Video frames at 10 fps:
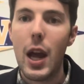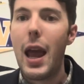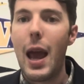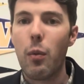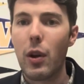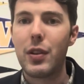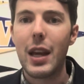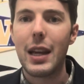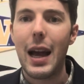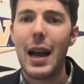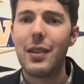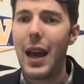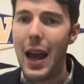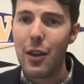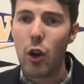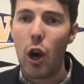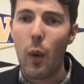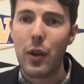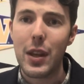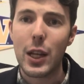And once again, guys, as
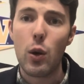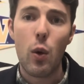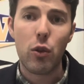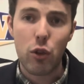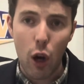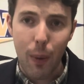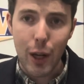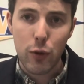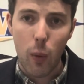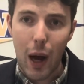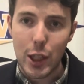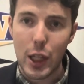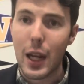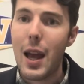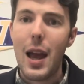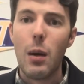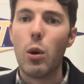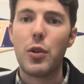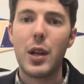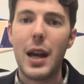always, thank you so much for watching, and we'll
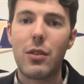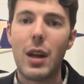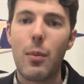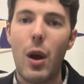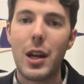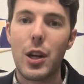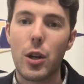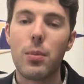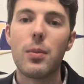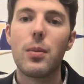see you next time right here